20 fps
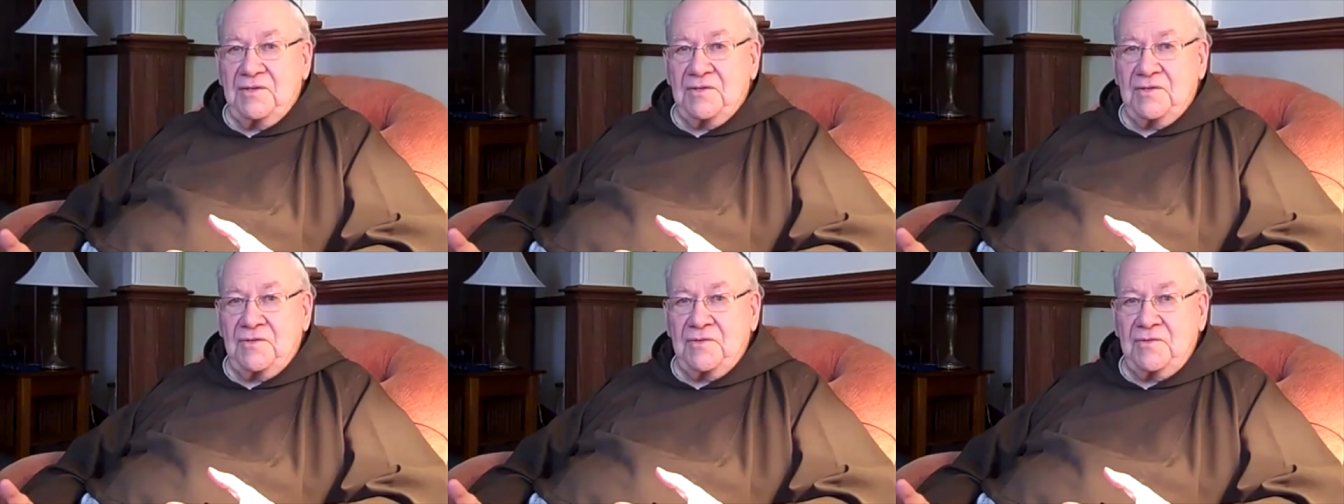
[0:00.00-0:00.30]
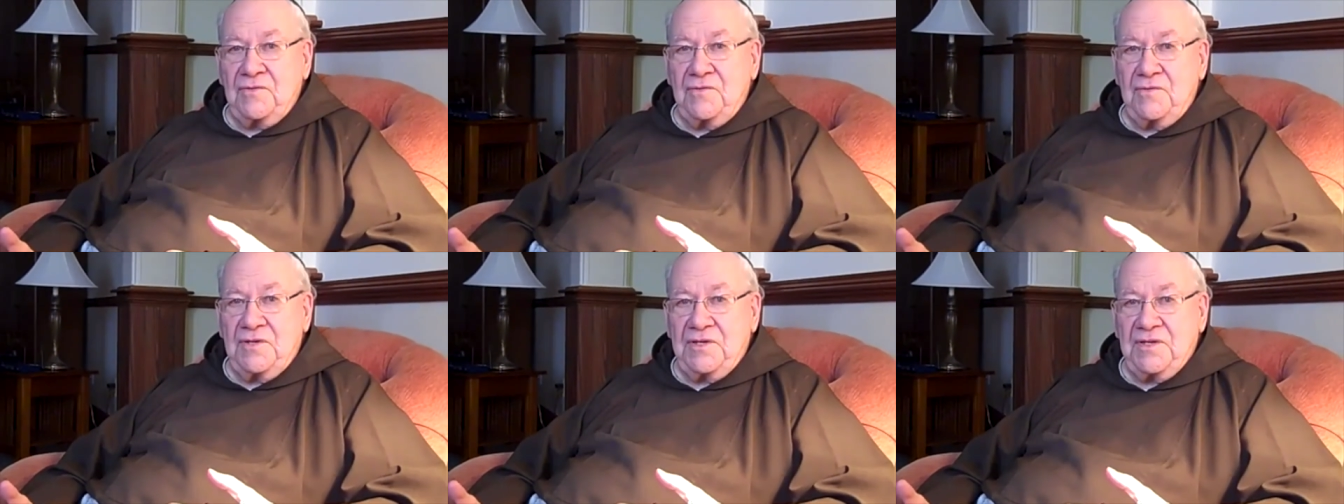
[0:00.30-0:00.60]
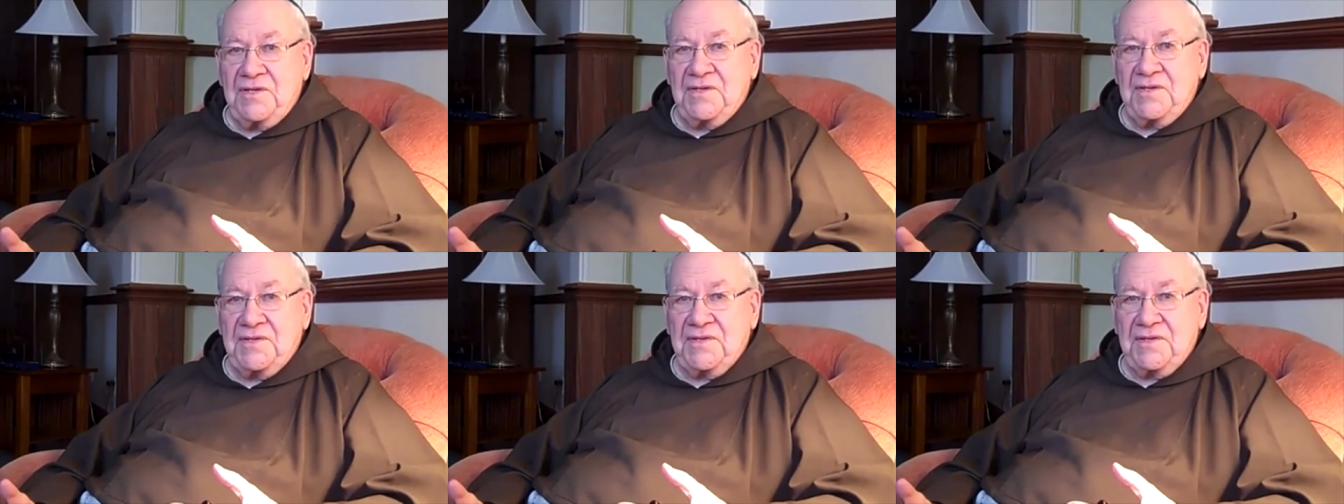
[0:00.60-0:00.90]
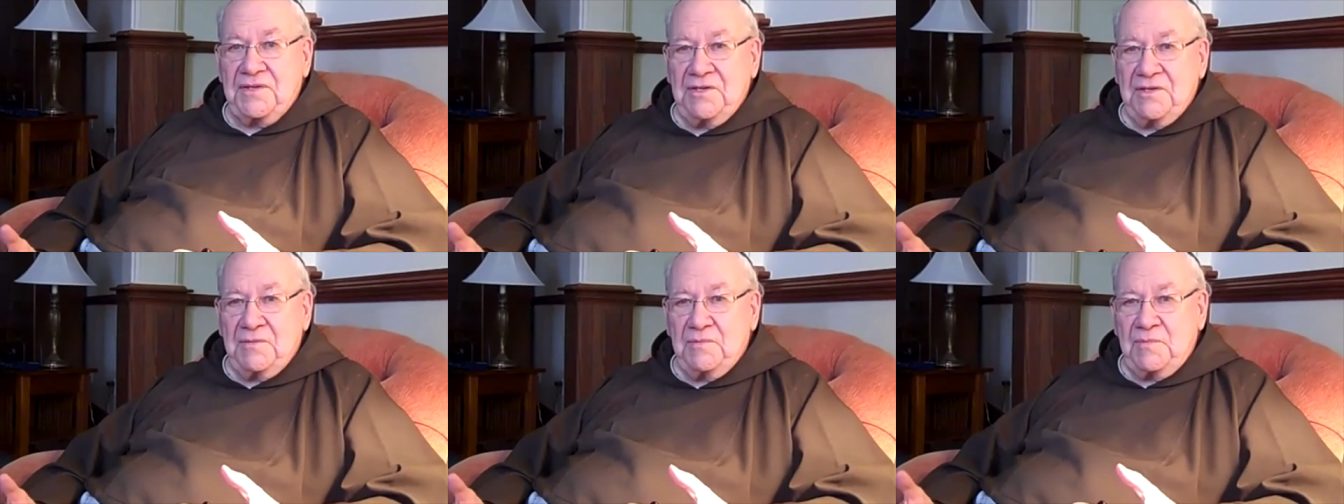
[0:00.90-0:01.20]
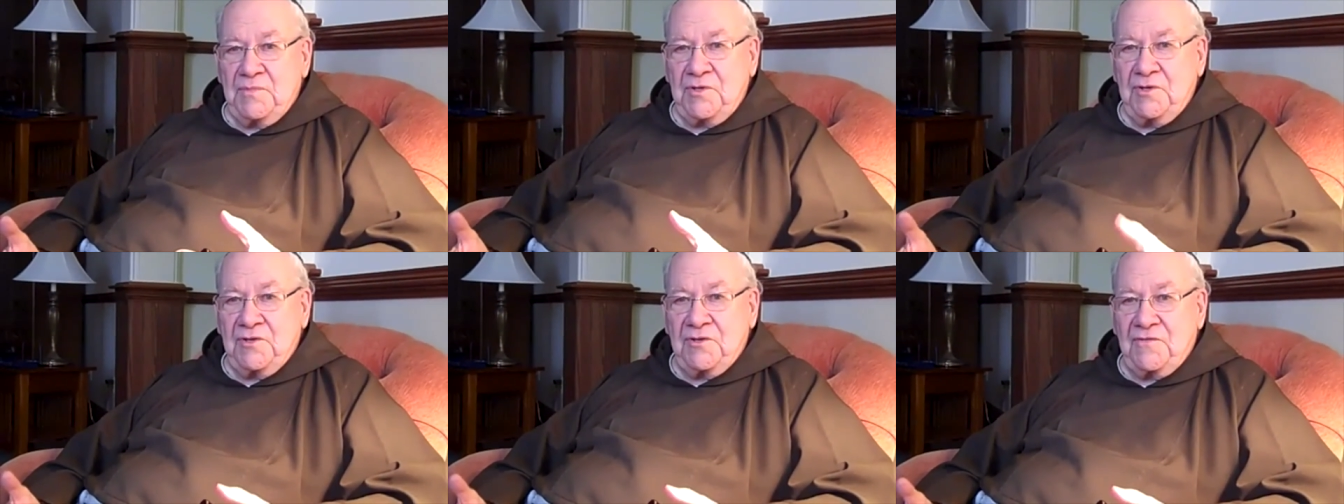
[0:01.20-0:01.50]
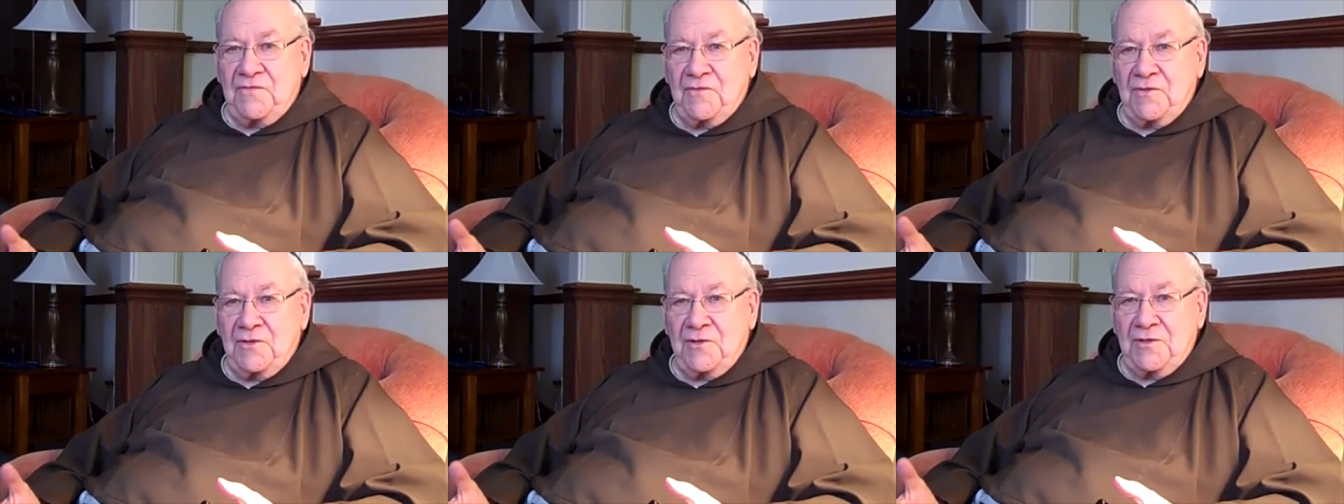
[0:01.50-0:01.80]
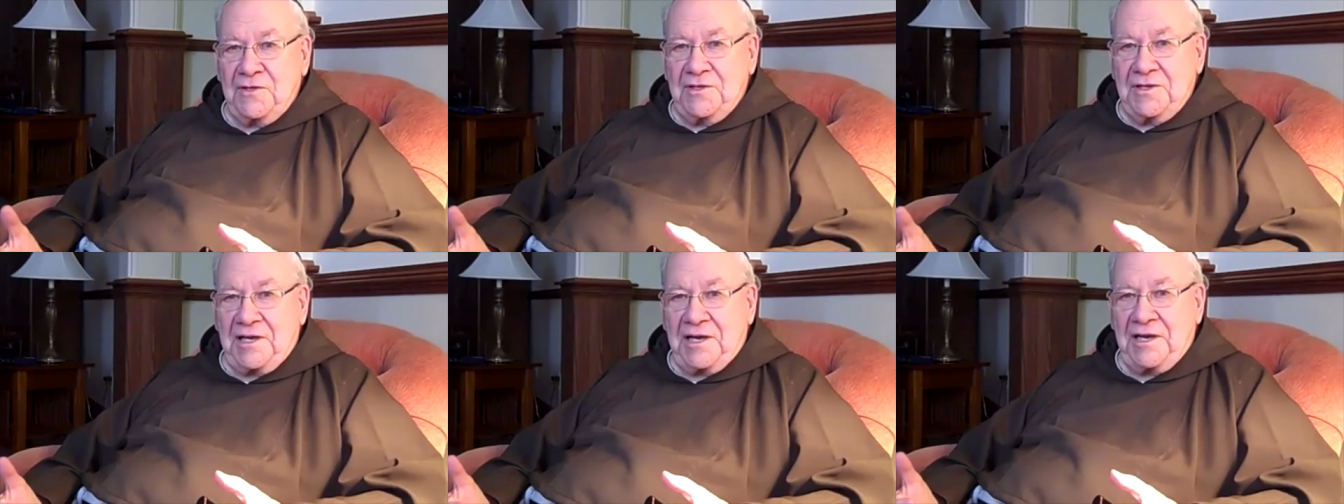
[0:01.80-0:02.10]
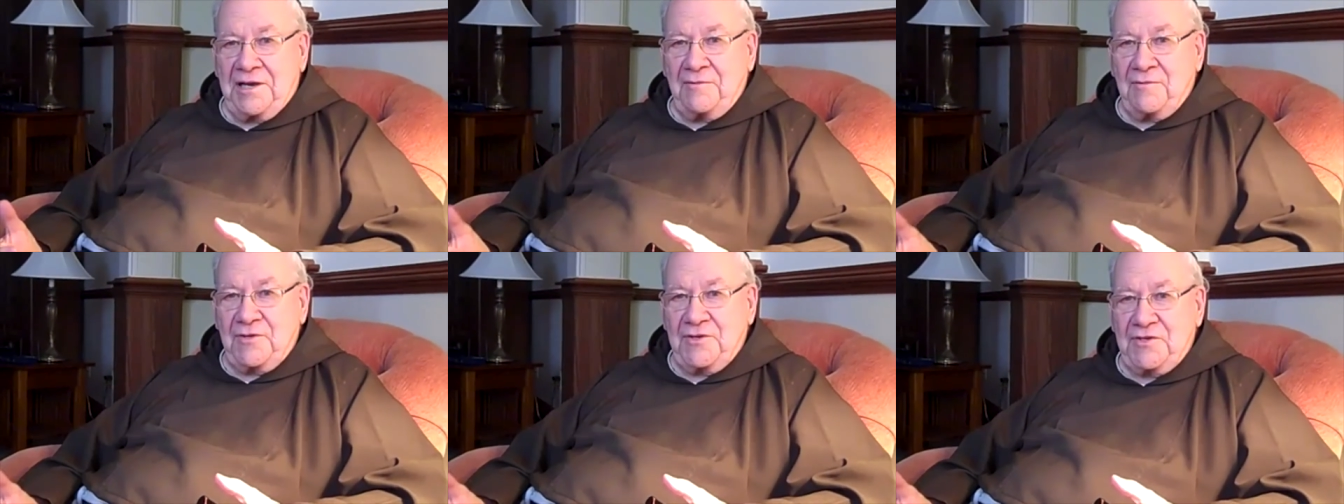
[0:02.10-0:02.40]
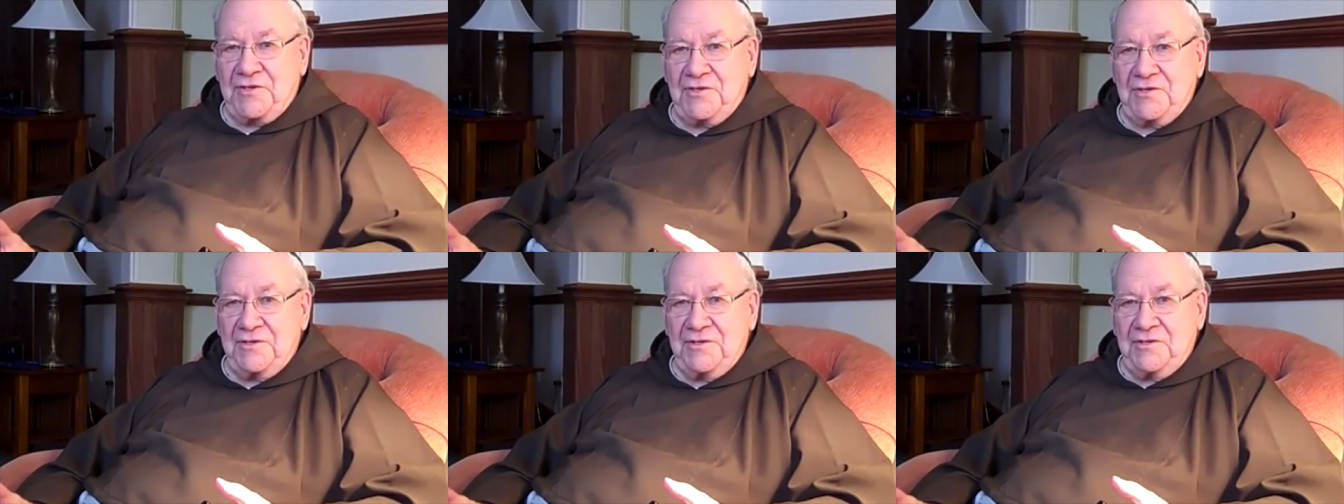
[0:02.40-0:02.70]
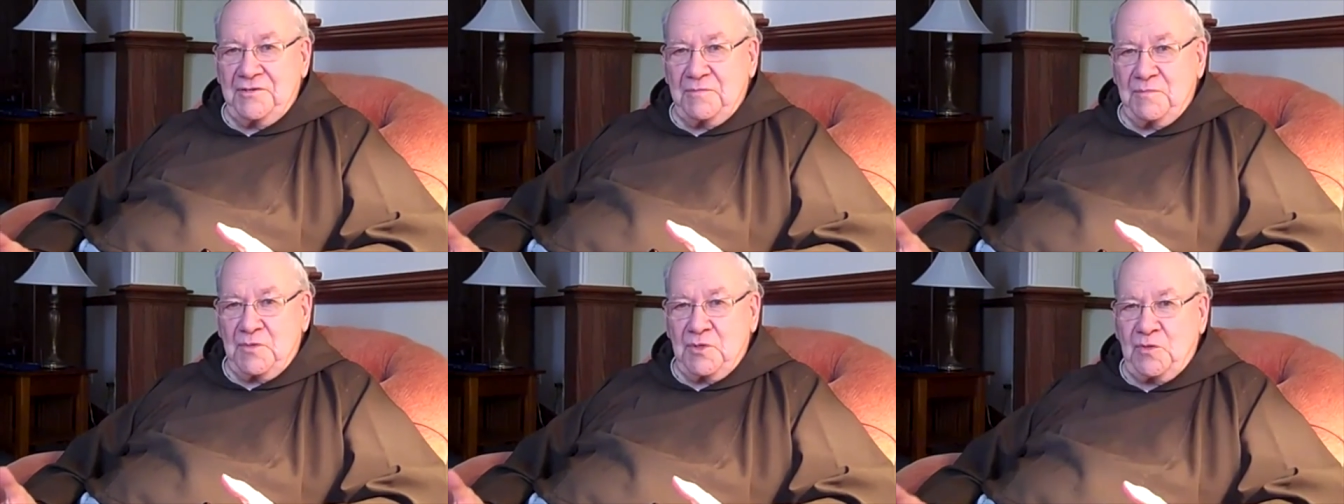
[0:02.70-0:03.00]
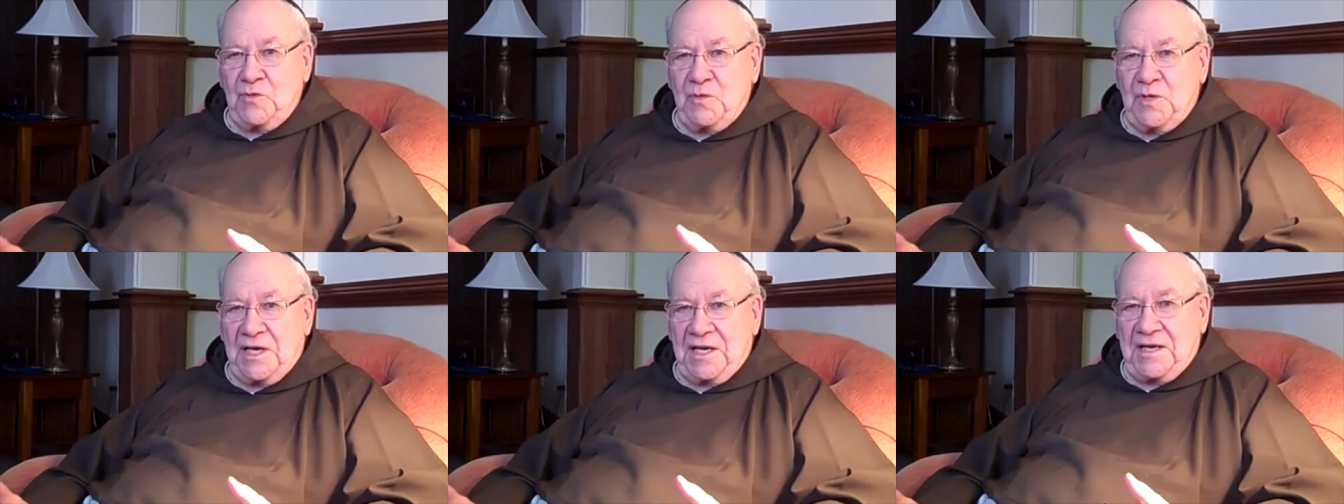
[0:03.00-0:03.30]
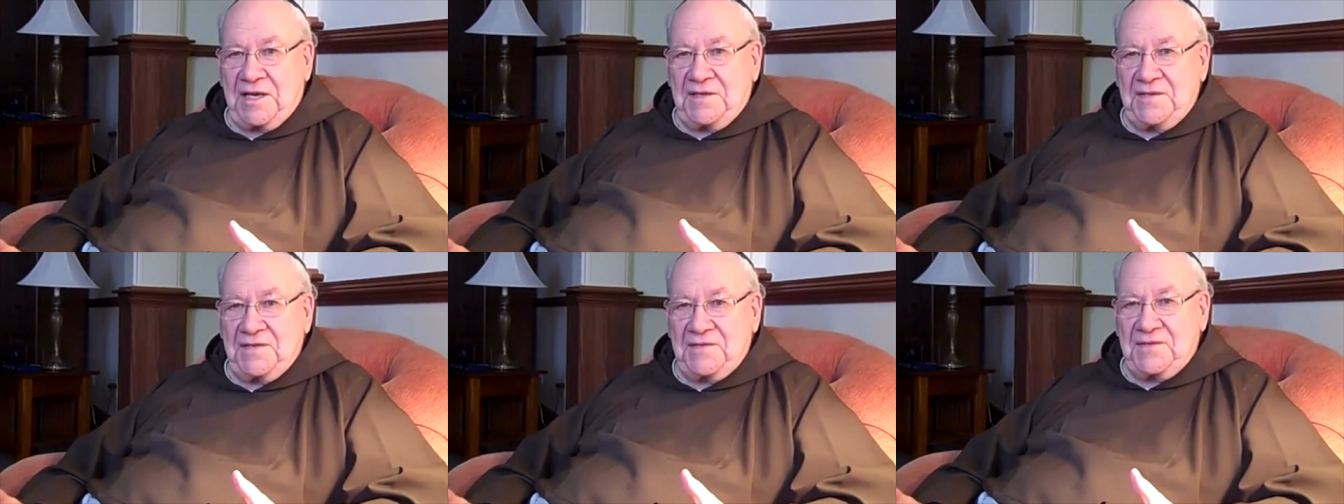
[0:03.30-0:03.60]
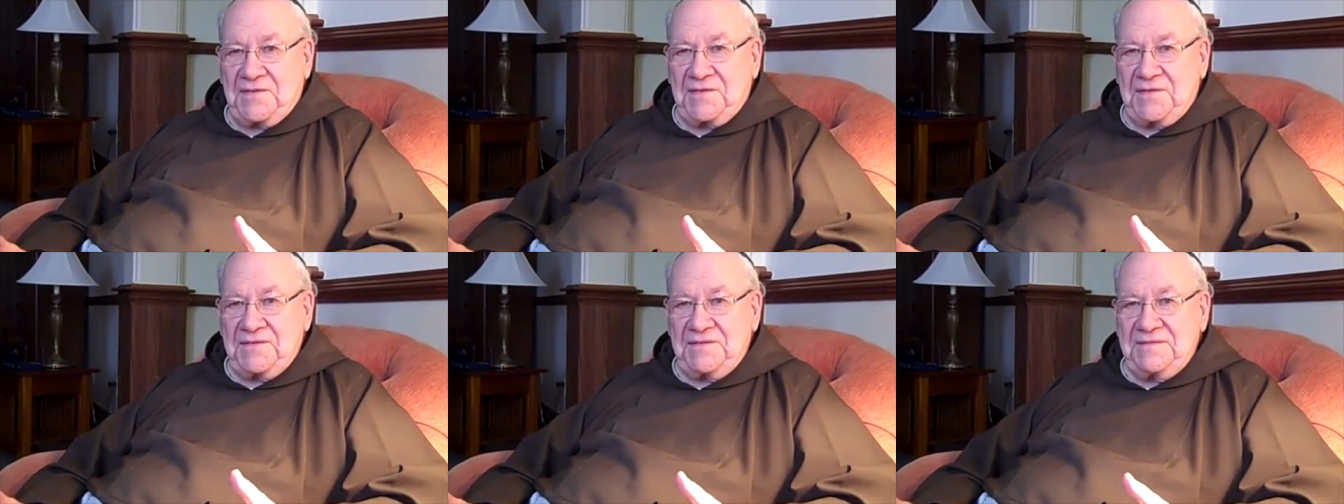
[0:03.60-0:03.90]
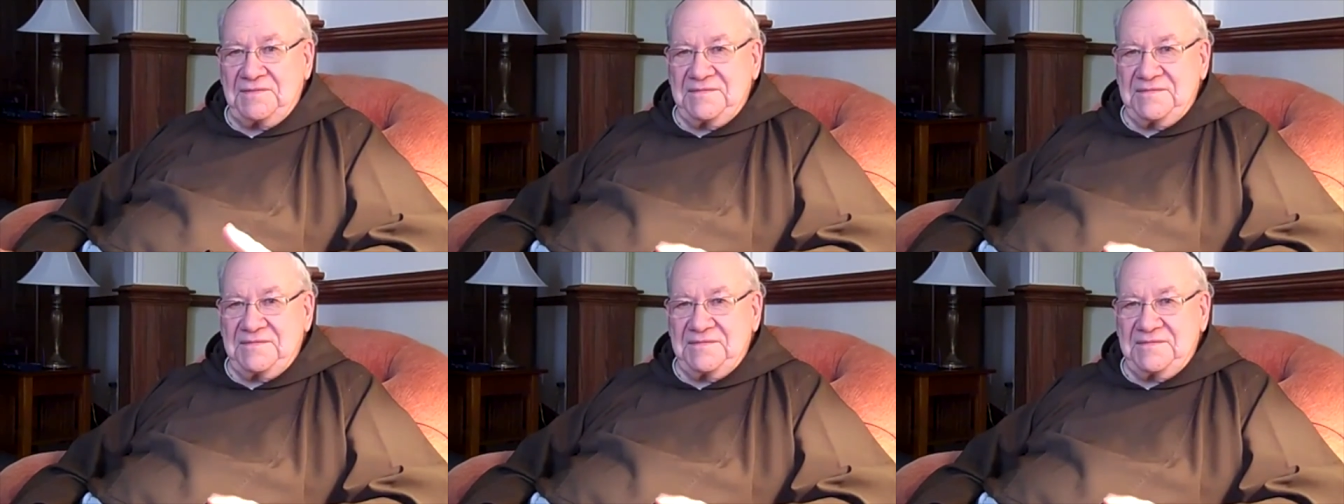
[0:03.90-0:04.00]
through his beautiful Irish blue eyes.